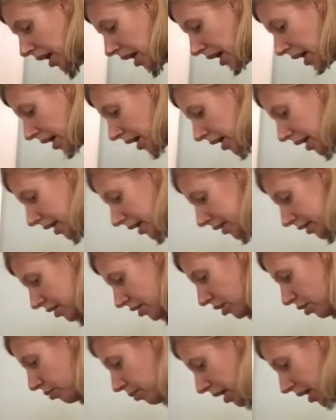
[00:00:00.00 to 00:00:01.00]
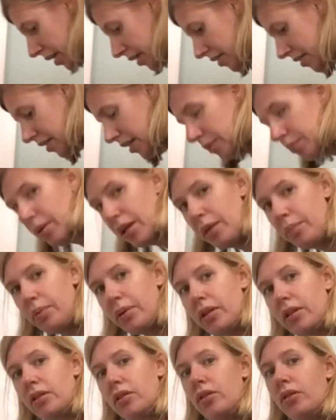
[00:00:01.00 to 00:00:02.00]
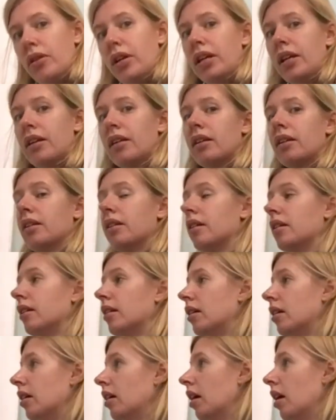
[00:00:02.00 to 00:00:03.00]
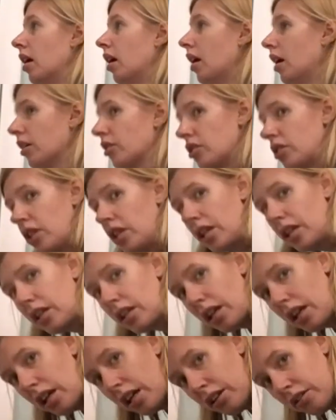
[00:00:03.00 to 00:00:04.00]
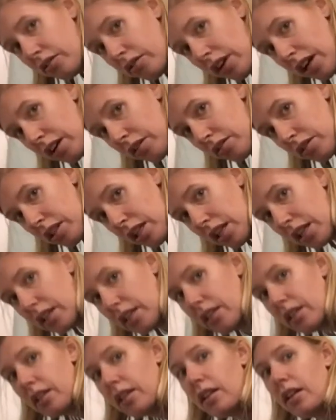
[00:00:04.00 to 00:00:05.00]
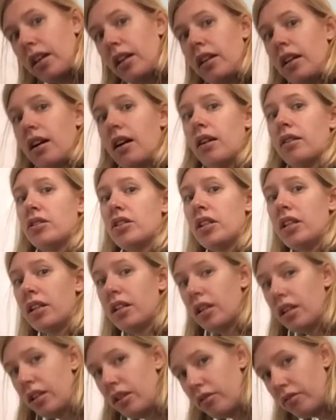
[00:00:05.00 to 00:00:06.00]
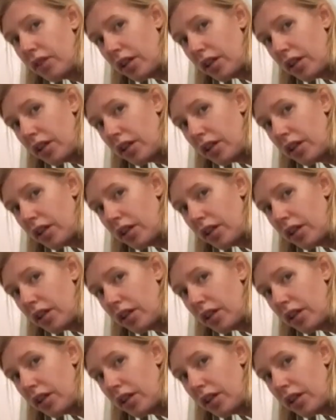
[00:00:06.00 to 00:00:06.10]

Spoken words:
And you might see people doing arching and rounding, and arching and